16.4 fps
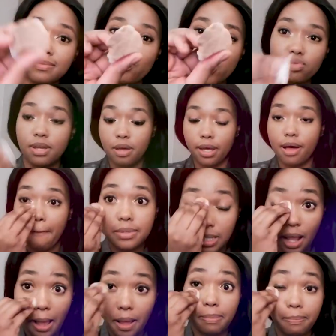
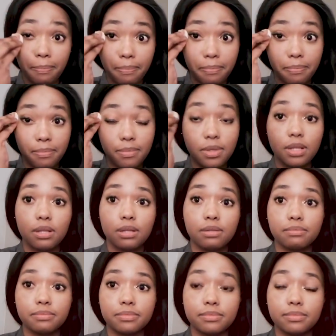
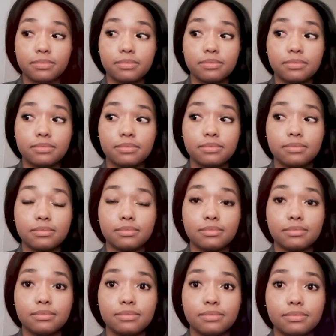
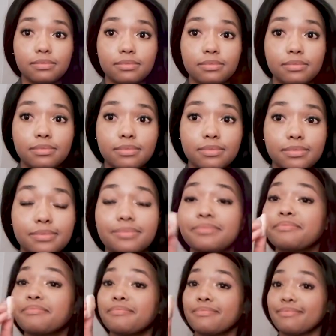
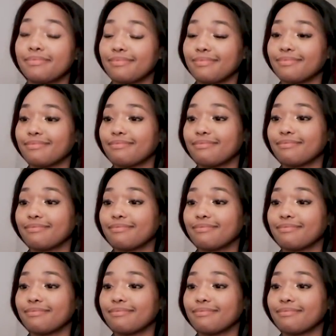No one is speaking in this clip.